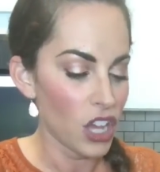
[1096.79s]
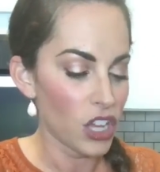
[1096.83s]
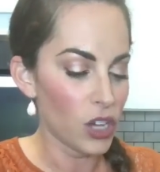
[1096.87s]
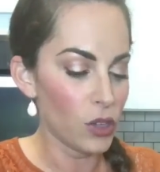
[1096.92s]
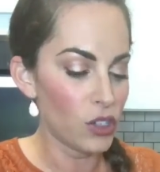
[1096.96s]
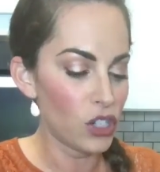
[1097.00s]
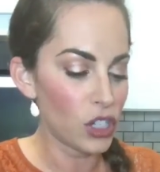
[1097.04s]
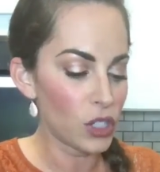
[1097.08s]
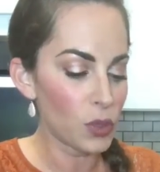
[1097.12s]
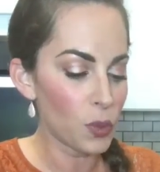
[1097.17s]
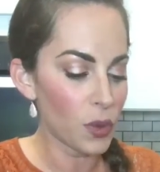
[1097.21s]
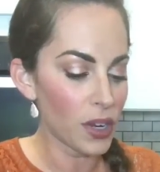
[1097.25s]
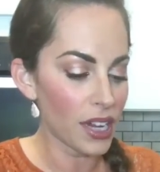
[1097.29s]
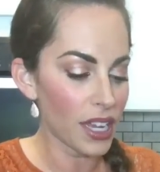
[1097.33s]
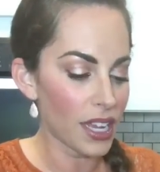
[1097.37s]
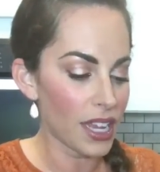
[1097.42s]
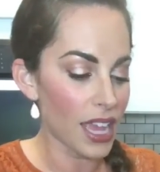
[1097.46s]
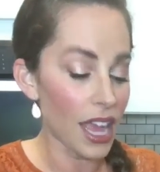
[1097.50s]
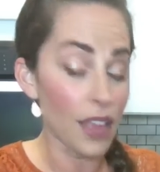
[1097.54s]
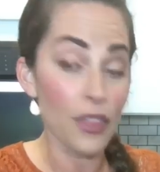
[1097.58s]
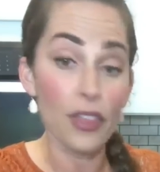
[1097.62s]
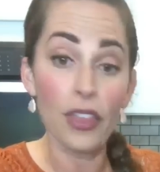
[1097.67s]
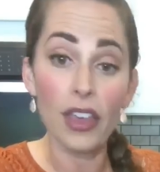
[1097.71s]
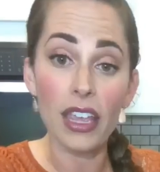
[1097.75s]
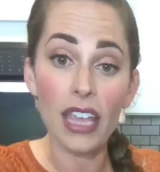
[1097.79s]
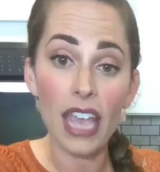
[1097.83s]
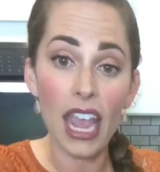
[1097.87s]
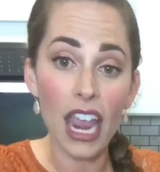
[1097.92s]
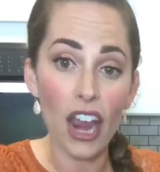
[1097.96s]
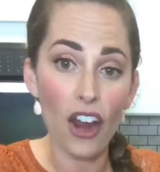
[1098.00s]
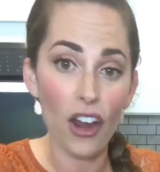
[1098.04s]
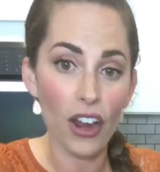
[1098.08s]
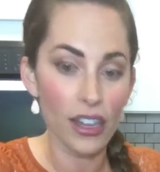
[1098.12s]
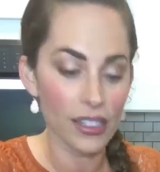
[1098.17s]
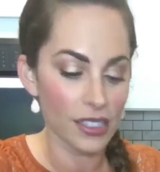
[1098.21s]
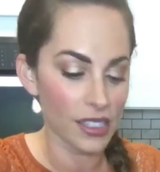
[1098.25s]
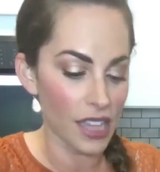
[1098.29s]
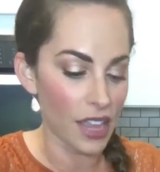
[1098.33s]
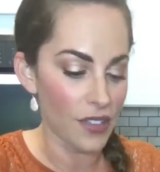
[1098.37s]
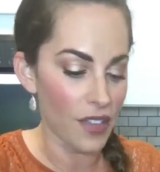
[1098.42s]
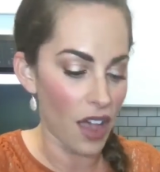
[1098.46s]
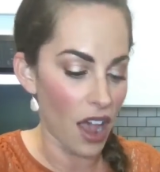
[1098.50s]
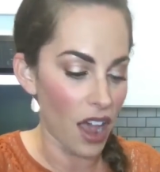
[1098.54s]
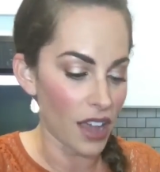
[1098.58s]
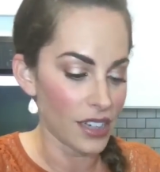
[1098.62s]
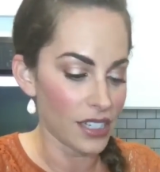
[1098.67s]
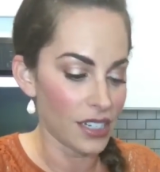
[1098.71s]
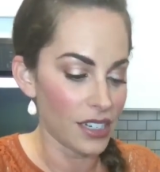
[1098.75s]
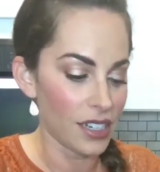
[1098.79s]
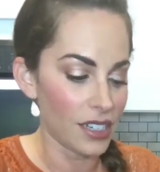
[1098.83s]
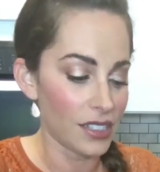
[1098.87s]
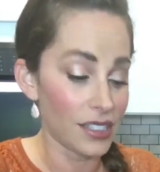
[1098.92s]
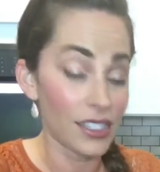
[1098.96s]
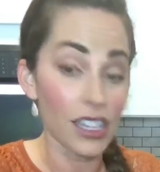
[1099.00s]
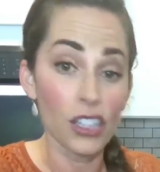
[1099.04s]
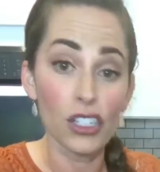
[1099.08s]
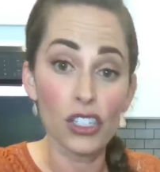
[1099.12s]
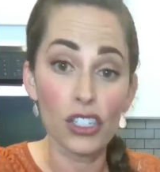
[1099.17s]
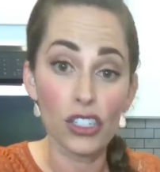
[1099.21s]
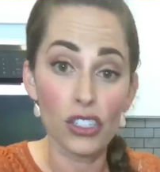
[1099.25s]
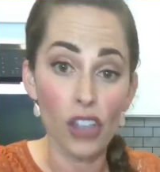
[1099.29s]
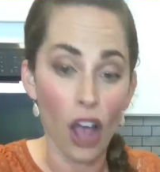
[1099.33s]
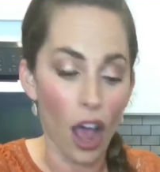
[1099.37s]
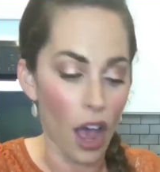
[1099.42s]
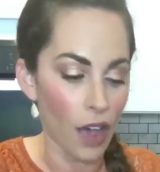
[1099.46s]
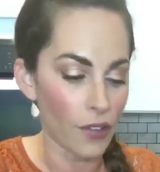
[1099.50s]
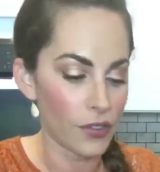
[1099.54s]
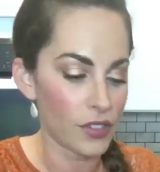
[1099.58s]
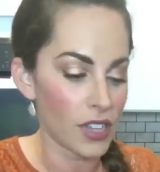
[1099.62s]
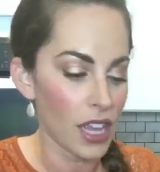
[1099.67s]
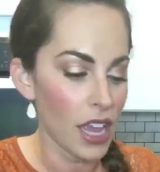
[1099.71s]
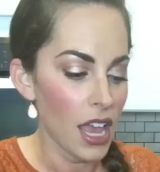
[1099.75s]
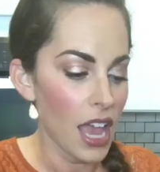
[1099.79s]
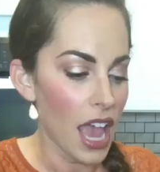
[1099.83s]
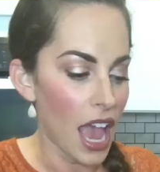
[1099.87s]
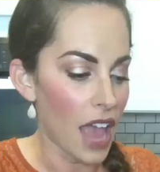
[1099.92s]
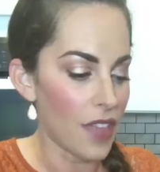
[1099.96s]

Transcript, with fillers: You just want to get the carrots and the onions soft,